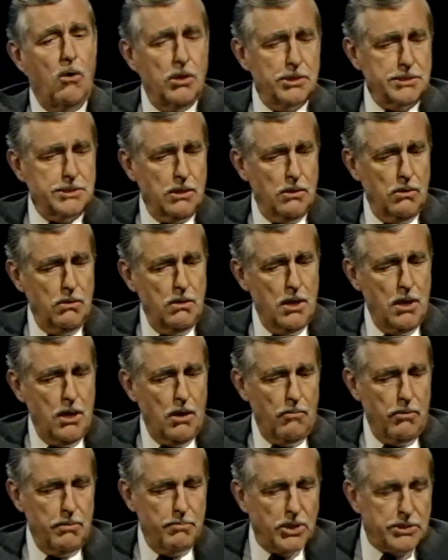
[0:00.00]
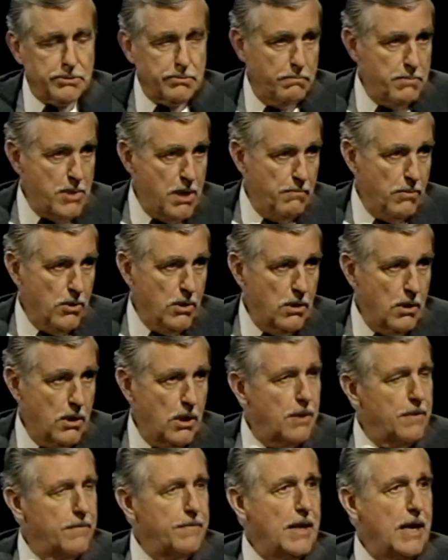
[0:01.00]
also, we must remember
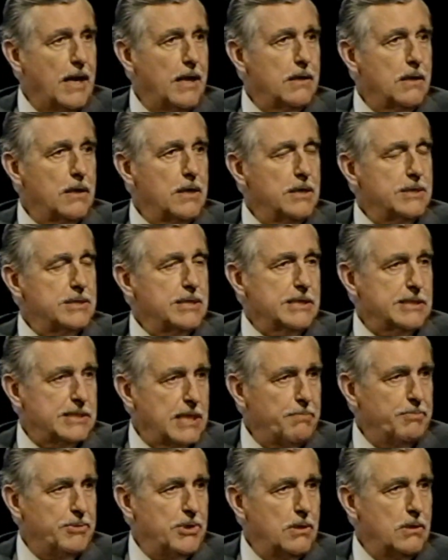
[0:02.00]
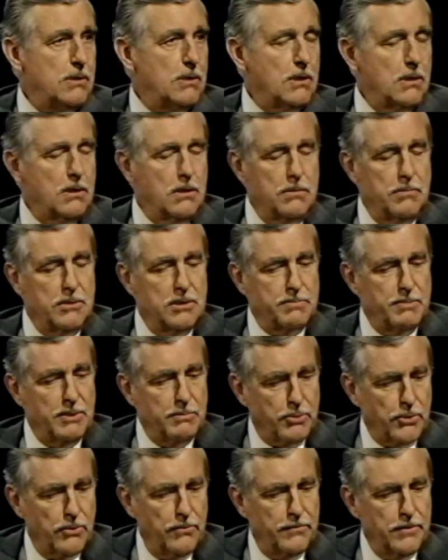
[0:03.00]
that it's accepted and it's been
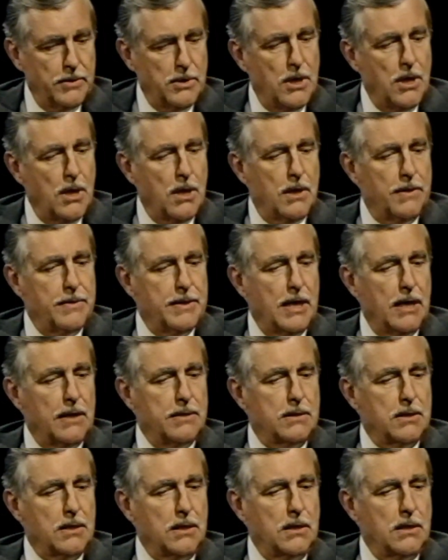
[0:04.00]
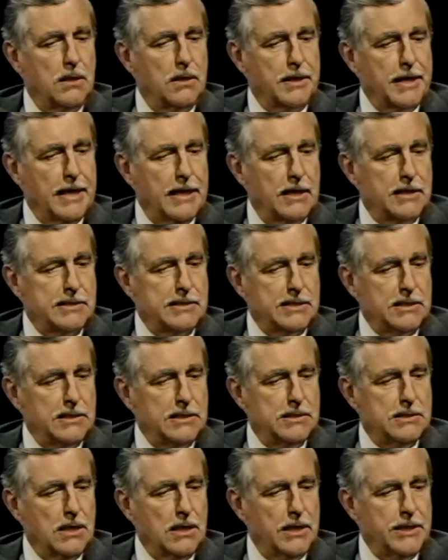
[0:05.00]
proven that the uh,
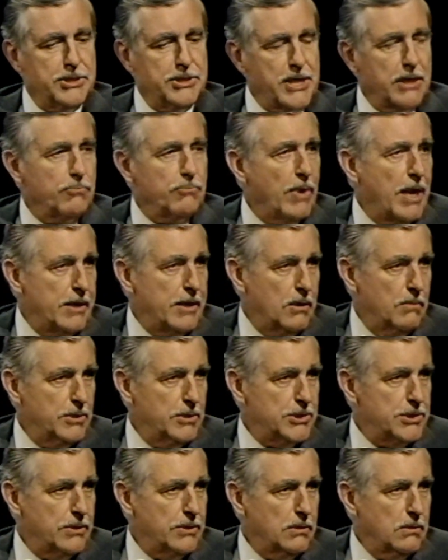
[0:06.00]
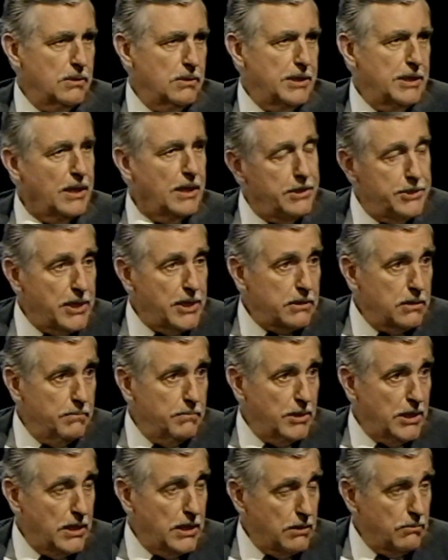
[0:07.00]
galaxies eject radio material and they eject
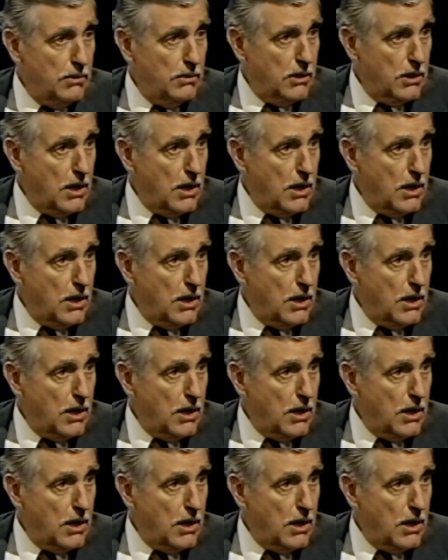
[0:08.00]
them in equal